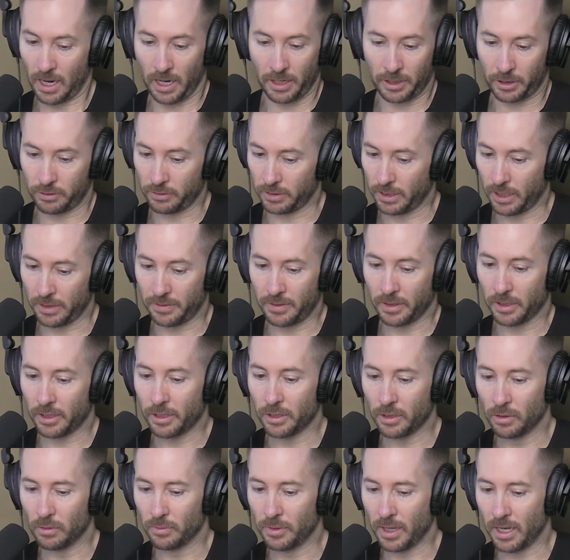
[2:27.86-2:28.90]
I agree. I think,
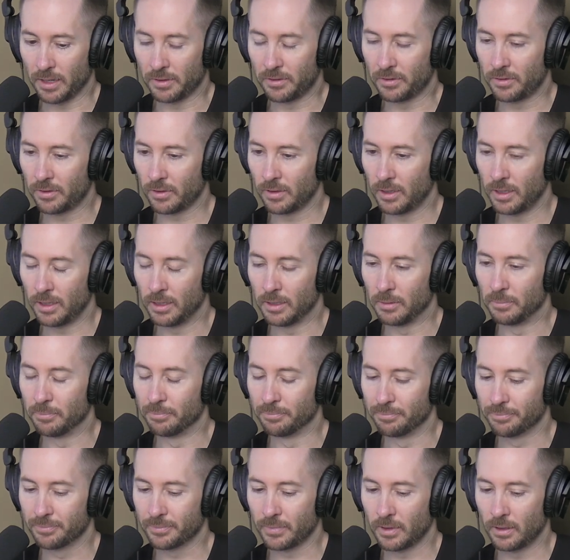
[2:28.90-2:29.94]
that's...
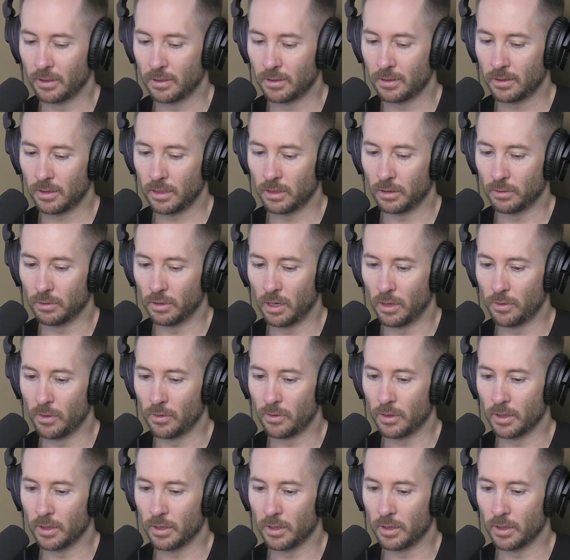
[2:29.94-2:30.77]
other